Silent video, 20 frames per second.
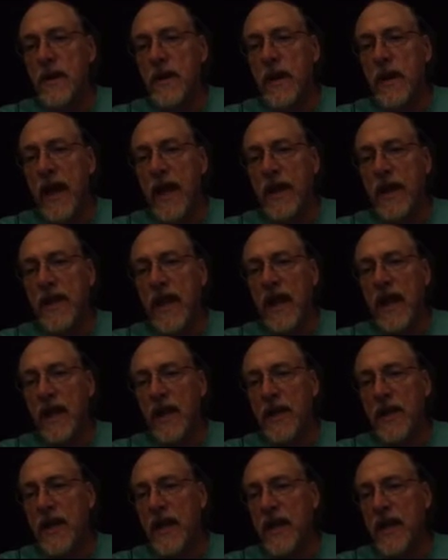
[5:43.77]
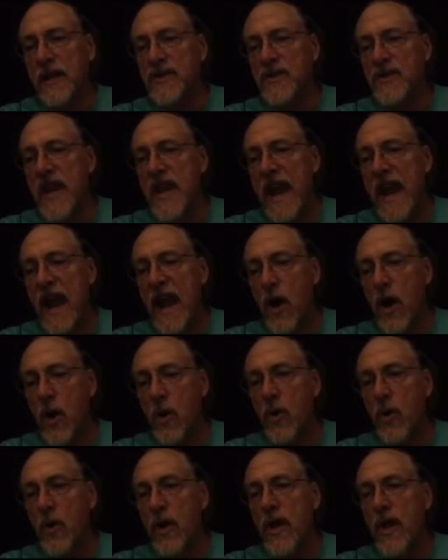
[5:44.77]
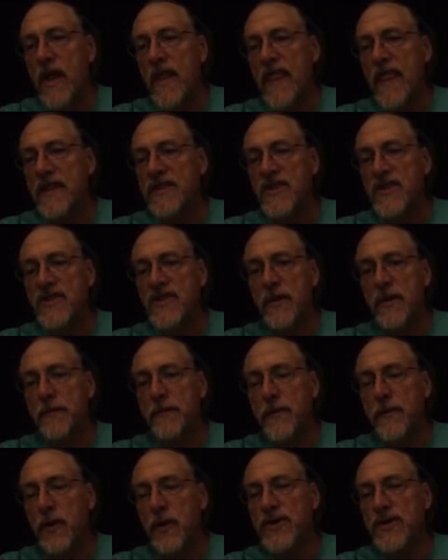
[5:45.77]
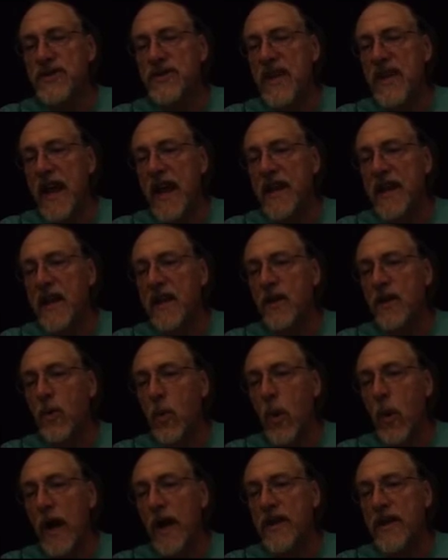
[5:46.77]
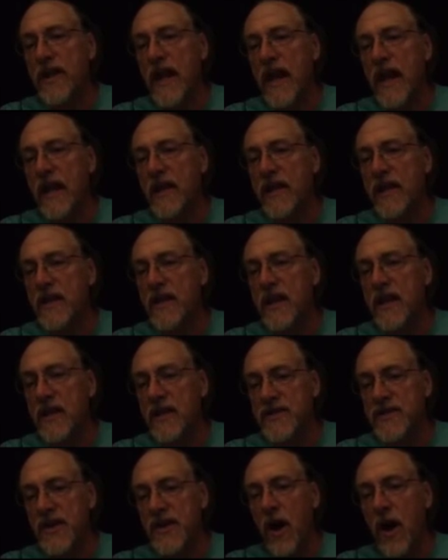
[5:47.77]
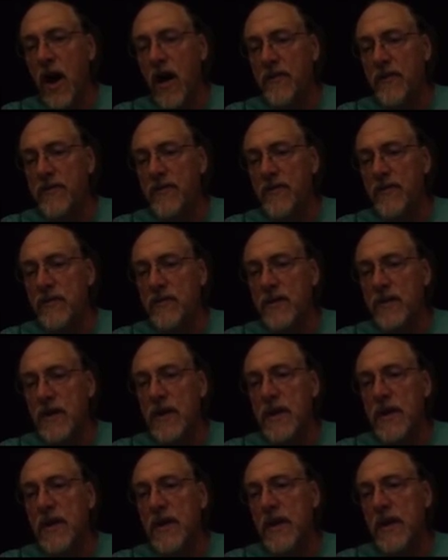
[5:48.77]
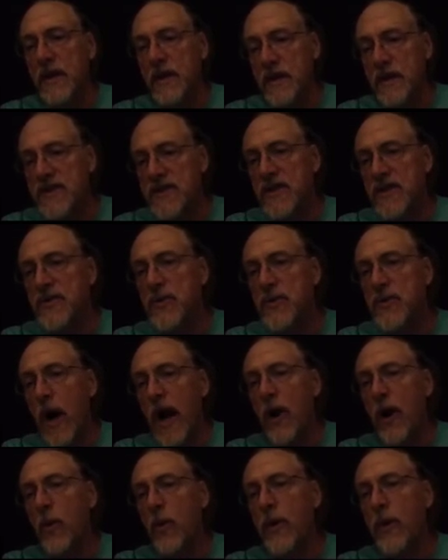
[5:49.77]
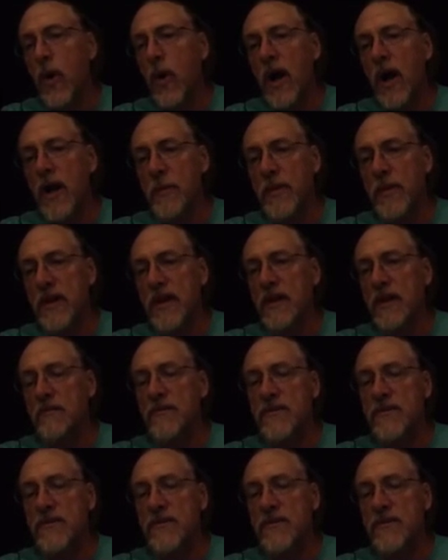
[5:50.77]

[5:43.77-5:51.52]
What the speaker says: And the LED is now, this is the first setting where the LED is off. And this is where we want to be.